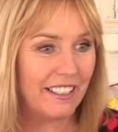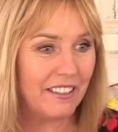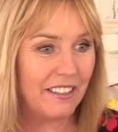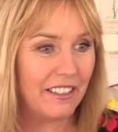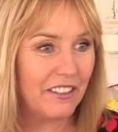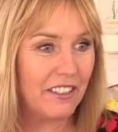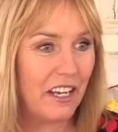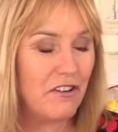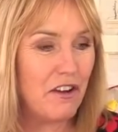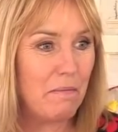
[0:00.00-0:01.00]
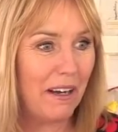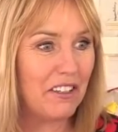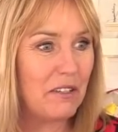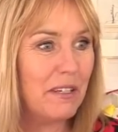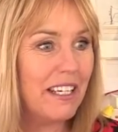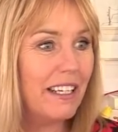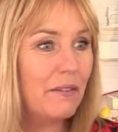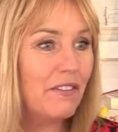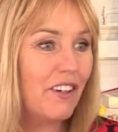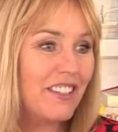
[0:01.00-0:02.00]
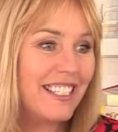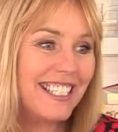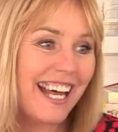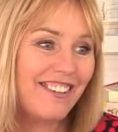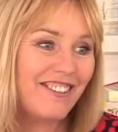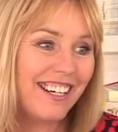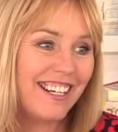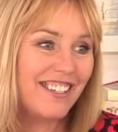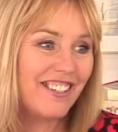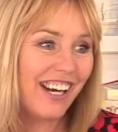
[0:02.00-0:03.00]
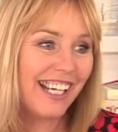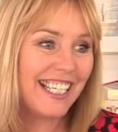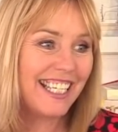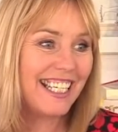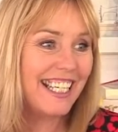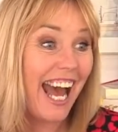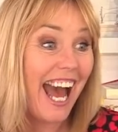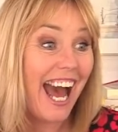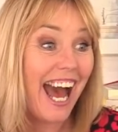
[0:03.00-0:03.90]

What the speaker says: I just nip back to the beginning. We've got Sandra and Jackie